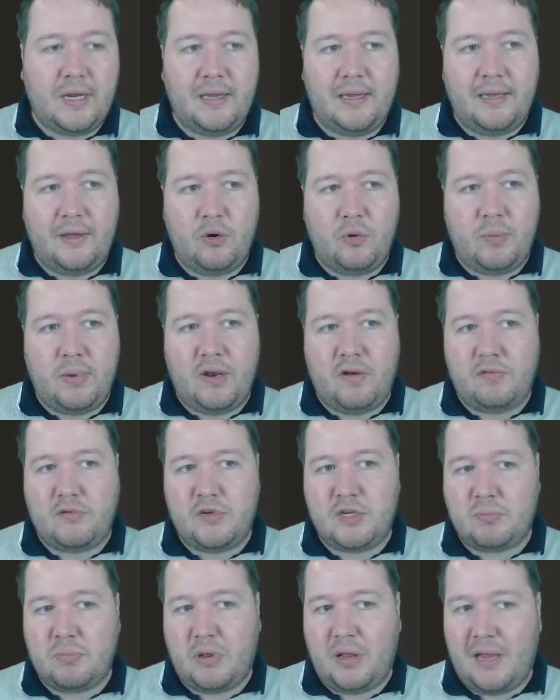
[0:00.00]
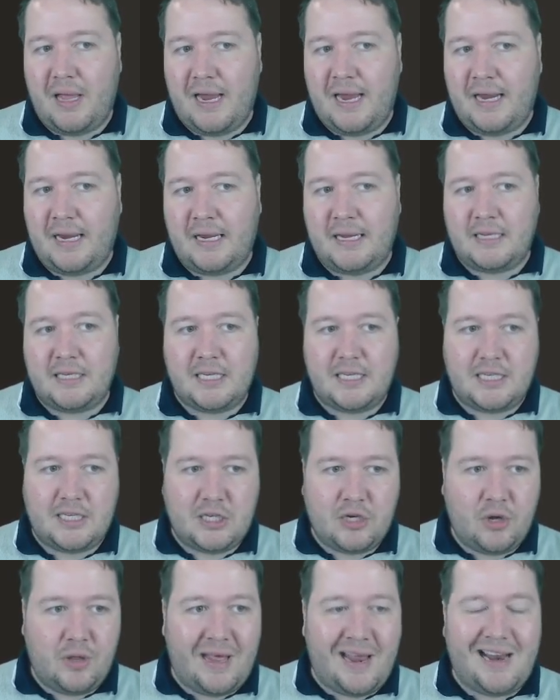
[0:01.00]
little bit of just playing it, just
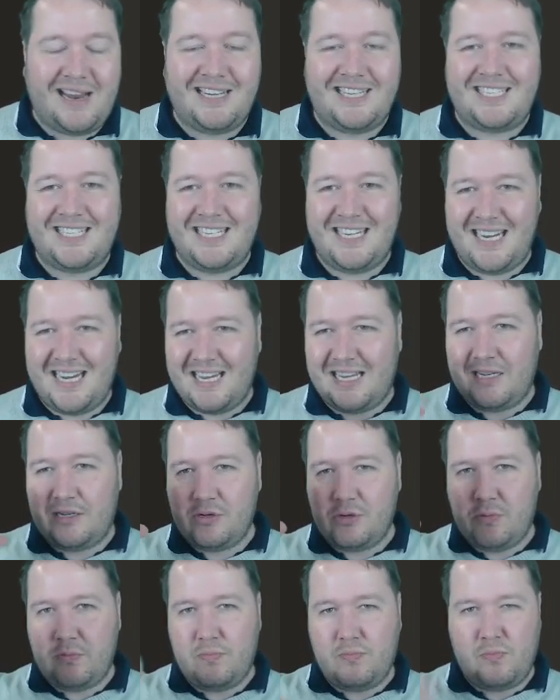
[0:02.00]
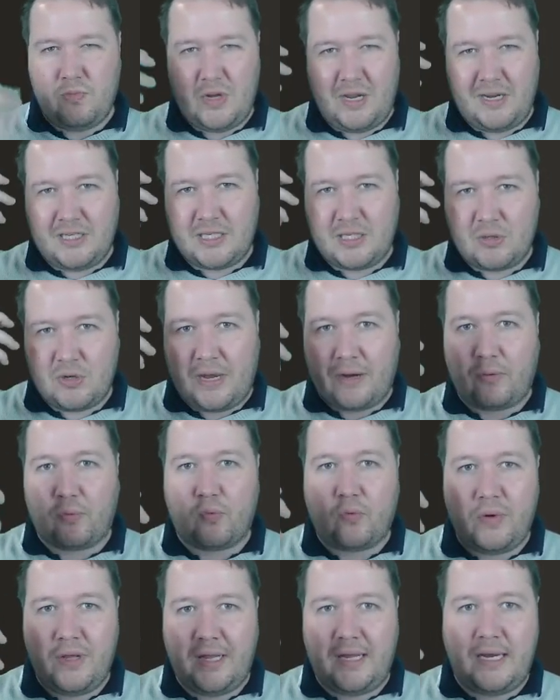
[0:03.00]
so that I see it and just like
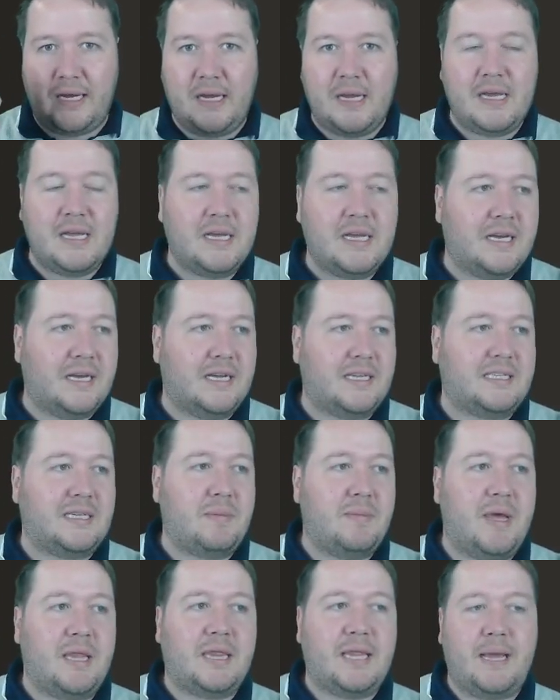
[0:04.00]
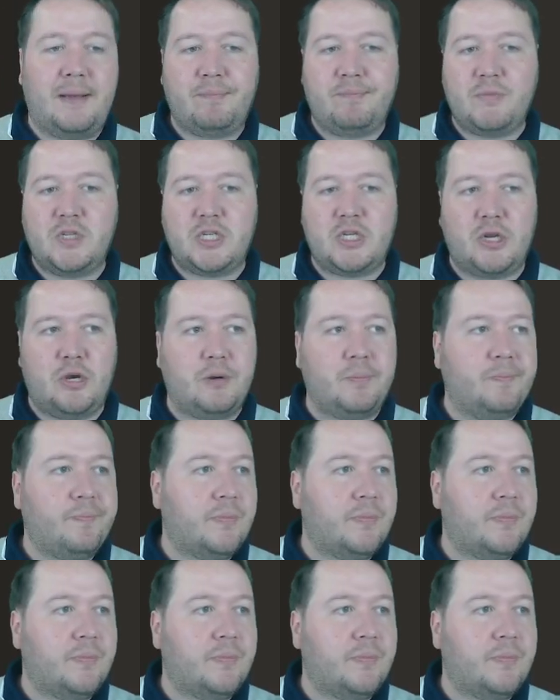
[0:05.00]
really cement that. So